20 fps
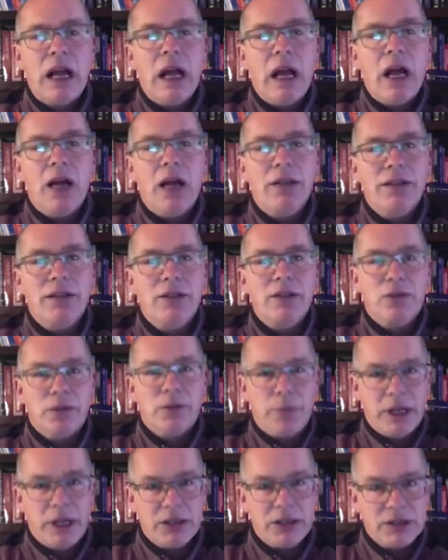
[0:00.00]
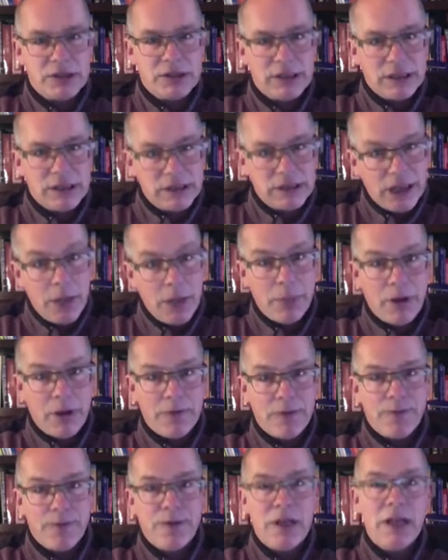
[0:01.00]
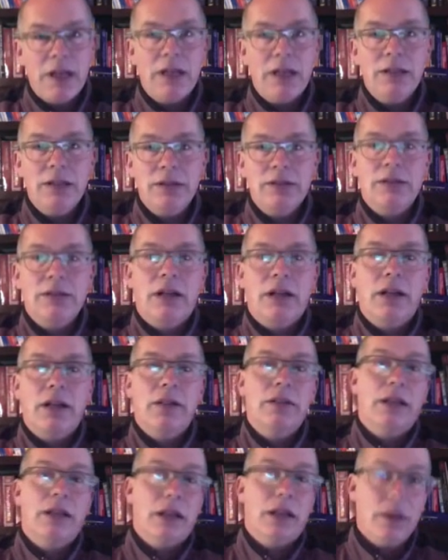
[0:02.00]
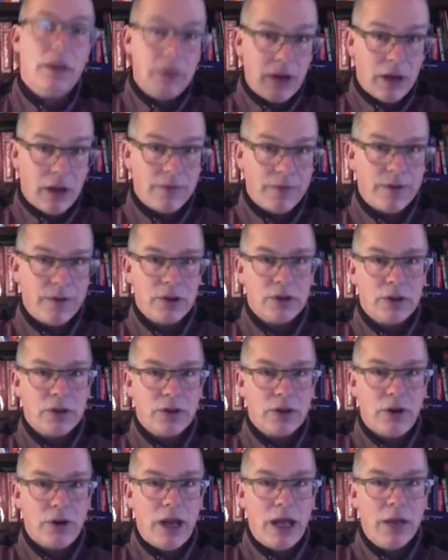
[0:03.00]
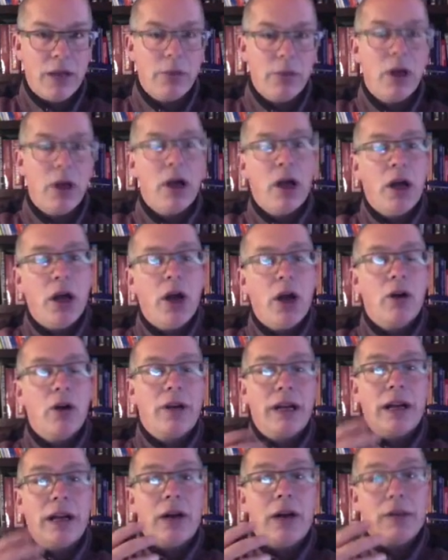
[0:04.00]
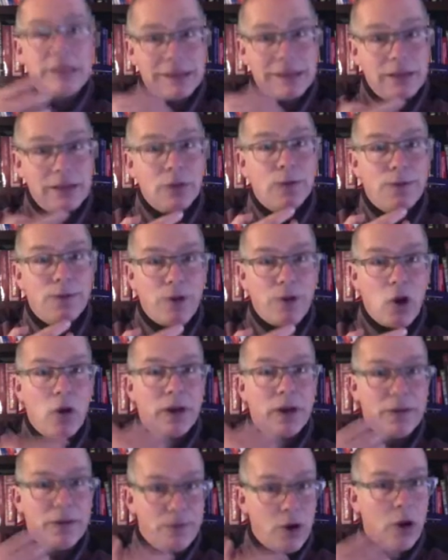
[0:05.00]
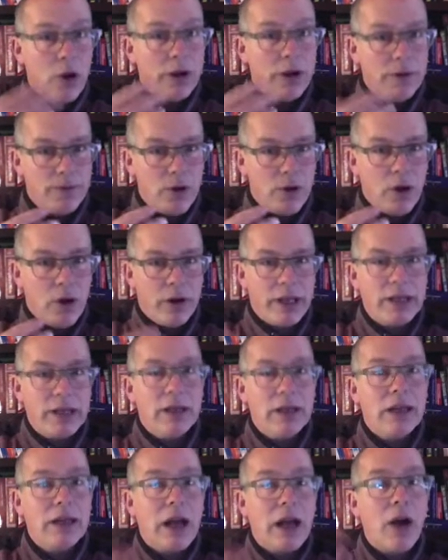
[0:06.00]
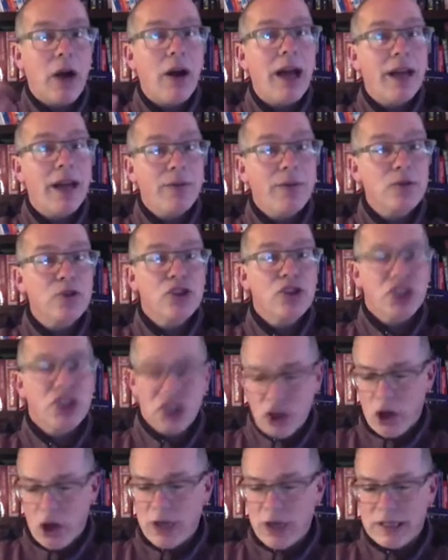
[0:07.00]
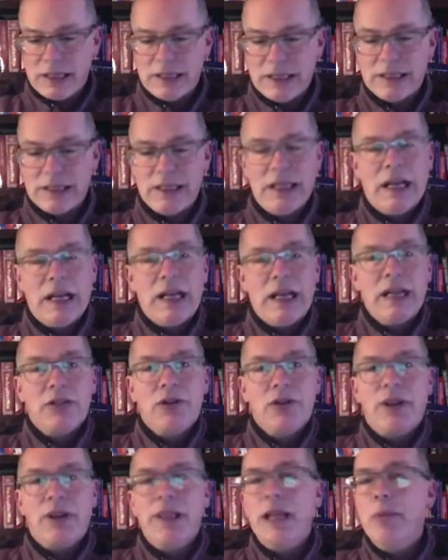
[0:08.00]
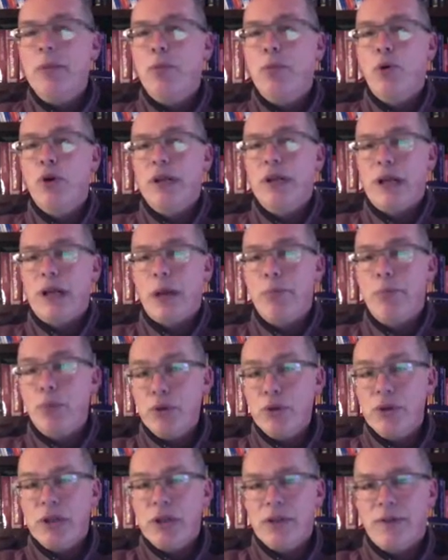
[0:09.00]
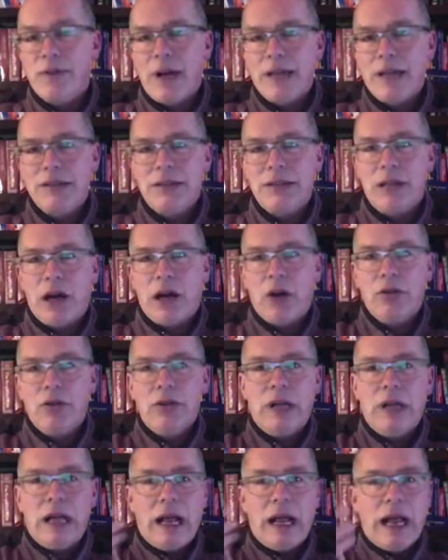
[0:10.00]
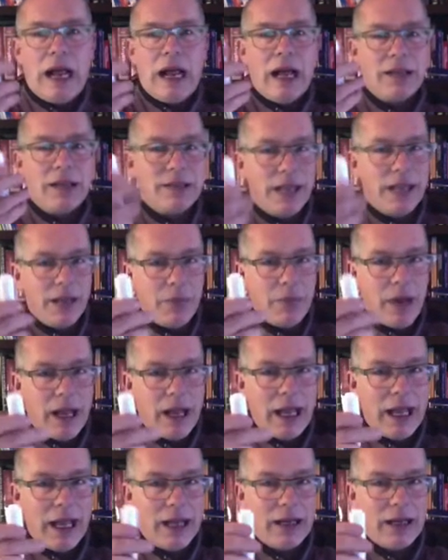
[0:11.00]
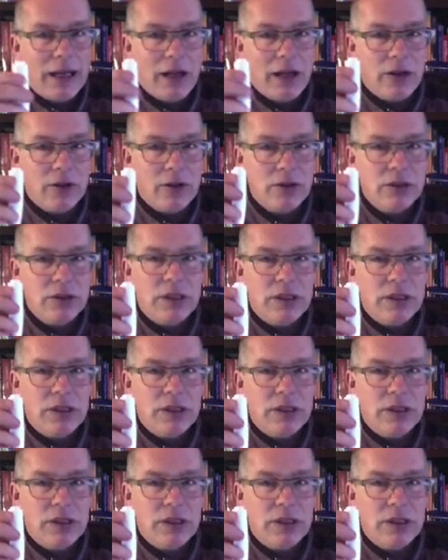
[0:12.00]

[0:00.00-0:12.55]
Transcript: until the patient says, yep, I feel it, and yep, I feel the grab. Okay, now it's still flowing, flowing, flowing. Now I have to start it. So at that point, I put the device down, I take my handheld.